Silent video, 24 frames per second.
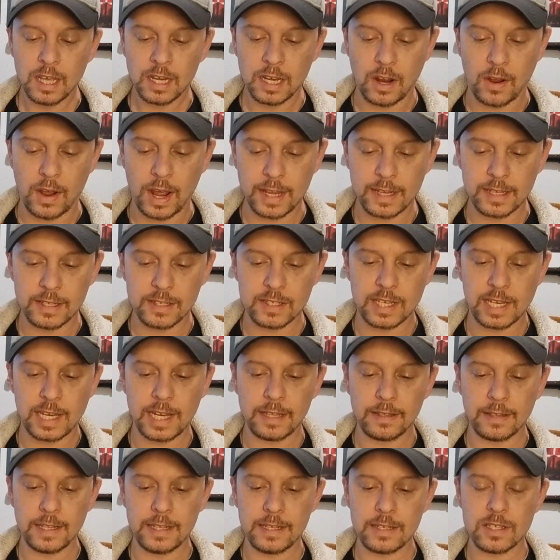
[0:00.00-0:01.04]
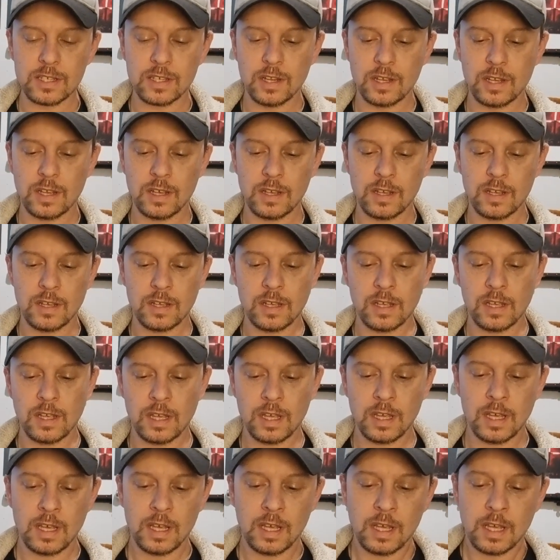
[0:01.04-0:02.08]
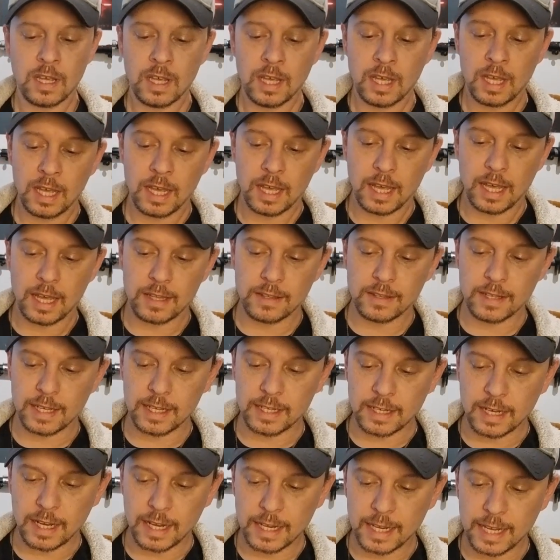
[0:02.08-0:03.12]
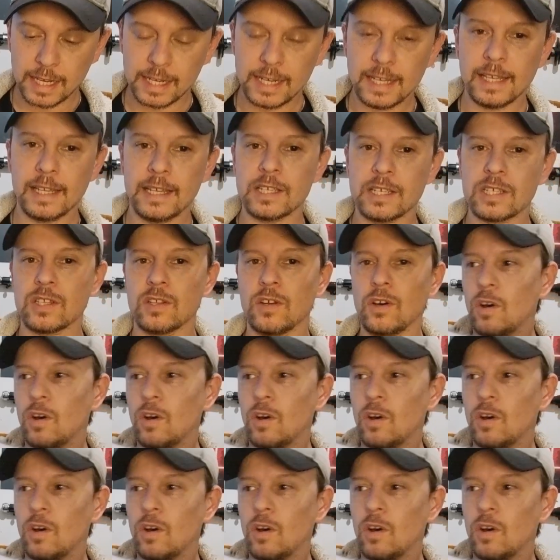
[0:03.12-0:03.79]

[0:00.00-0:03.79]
Now I can select this and then I get a list